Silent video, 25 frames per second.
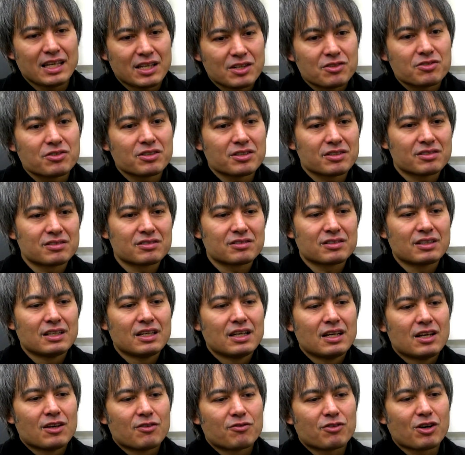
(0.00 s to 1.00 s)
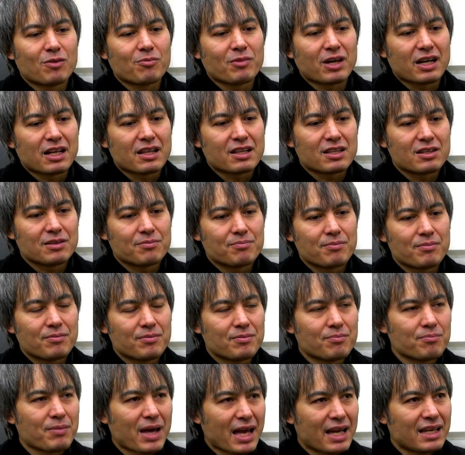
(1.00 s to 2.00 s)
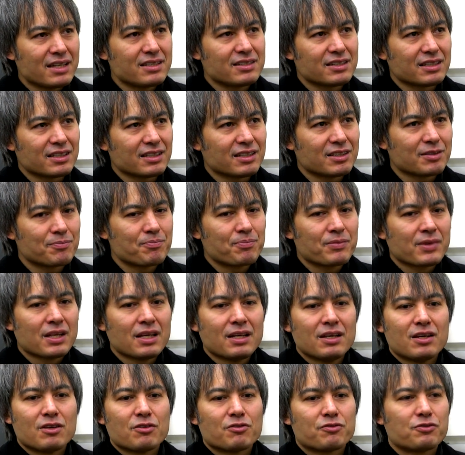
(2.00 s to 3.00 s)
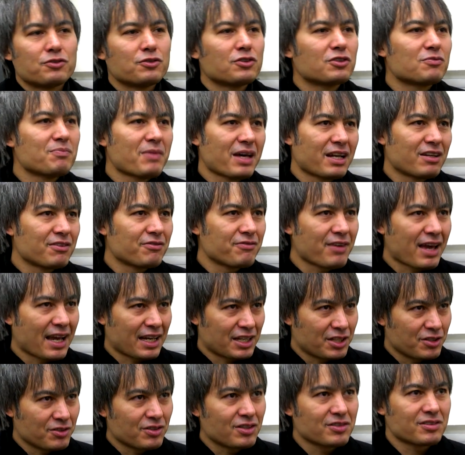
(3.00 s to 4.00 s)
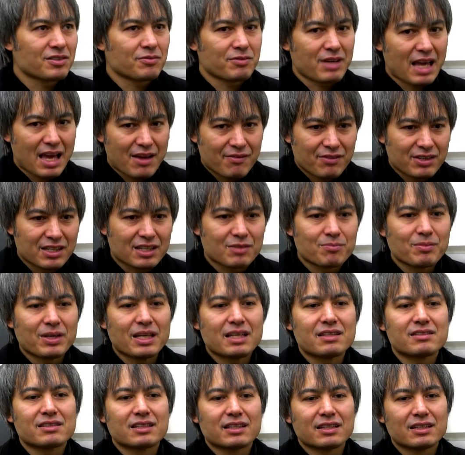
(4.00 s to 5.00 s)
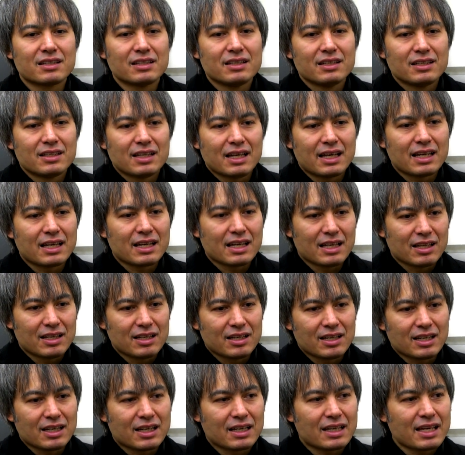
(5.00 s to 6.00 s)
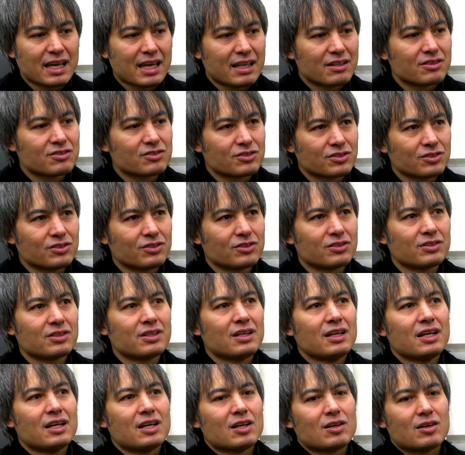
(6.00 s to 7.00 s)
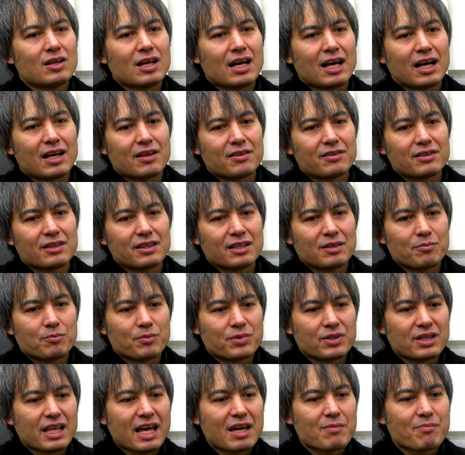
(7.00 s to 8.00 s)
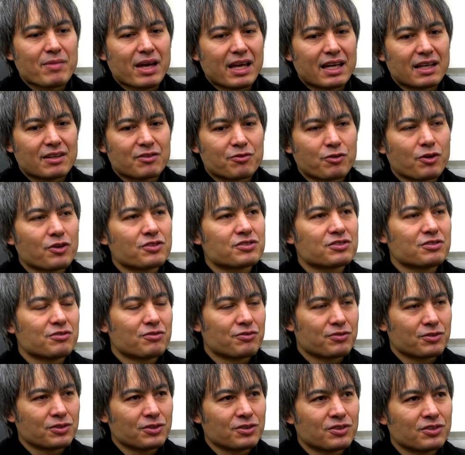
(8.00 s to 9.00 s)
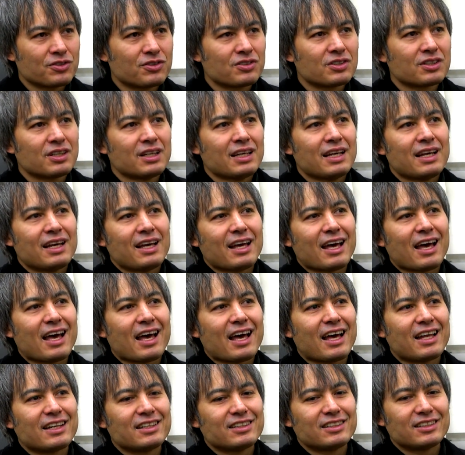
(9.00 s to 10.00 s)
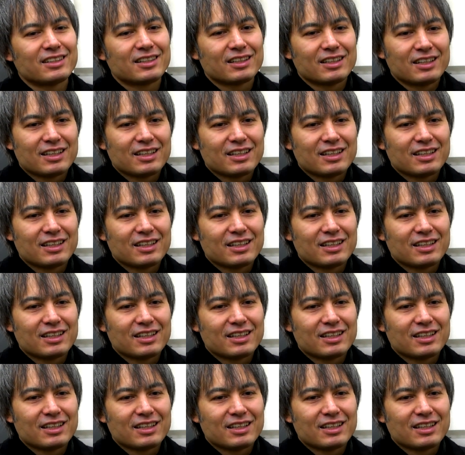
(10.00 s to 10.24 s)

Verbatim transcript: interest from one of the major food manufacturers, and we're having a meeting uh, again soon, uh, but they make frozen food. And